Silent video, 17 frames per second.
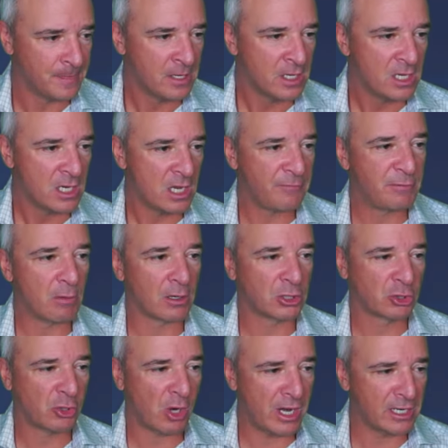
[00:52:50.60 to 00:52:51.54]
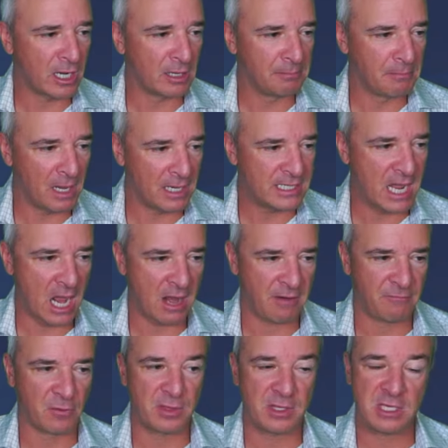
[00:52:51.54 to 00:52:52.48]
If you are trading on Monday
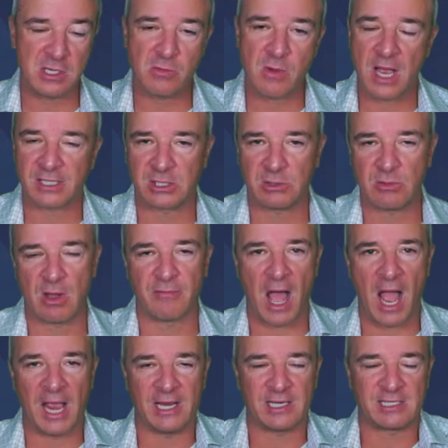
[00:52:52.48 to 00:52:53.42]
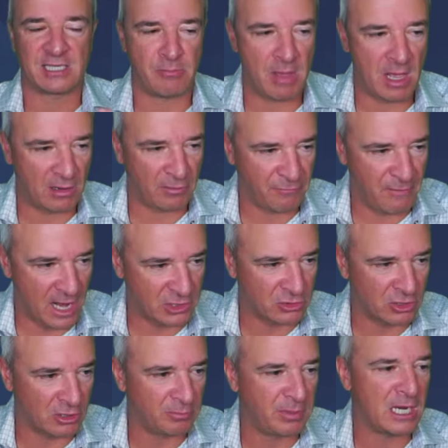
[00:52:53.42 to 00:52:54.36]
for the U.S., you have ISM
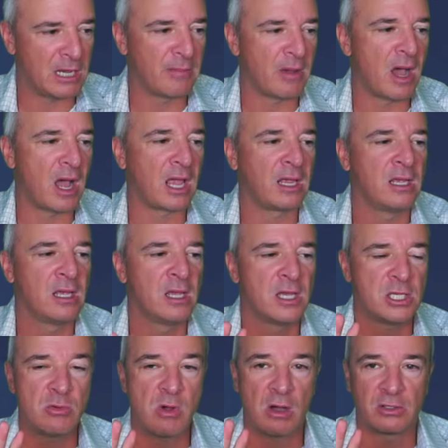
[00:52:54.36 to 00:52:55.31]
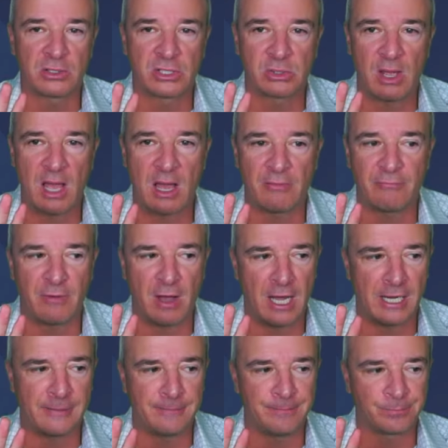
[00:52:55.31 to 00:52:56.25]
manufacturing PMI. You also have
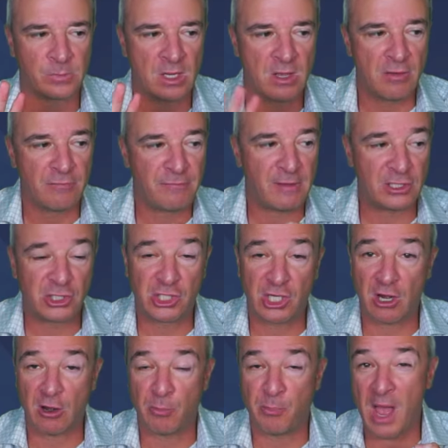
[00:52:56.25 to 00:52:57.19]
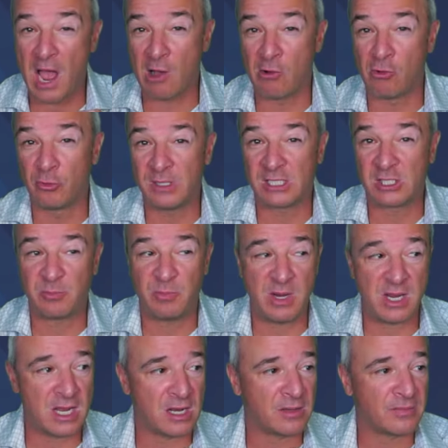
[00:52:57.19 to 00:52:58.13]
um, Fed Chair Powell will be
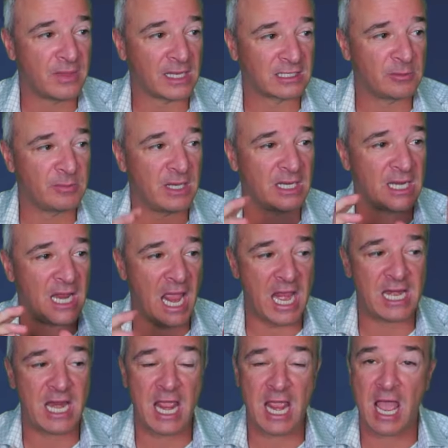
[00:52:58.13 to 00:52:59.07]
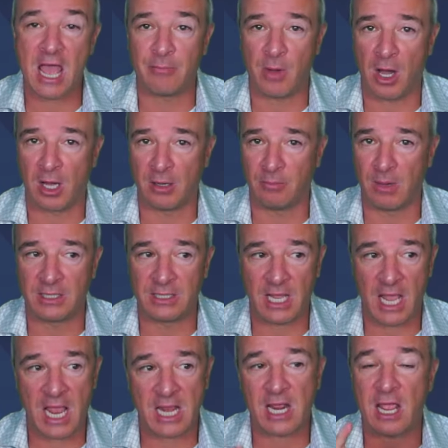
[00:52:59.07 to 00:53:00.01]
speaking, and that's going to be at 8 a.m. on Monday,
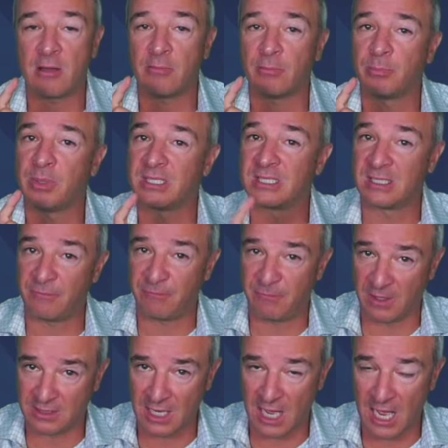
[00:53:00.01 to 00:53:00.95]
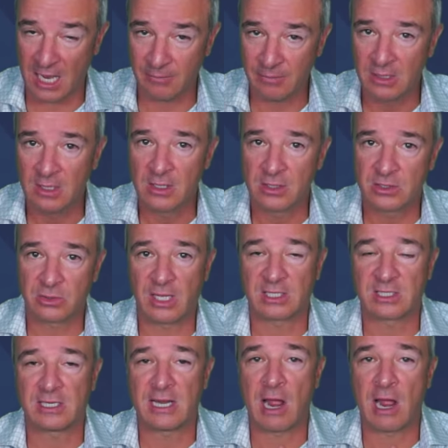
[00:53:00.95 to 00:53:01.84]
8 a.m. Pacific time. So that's an hour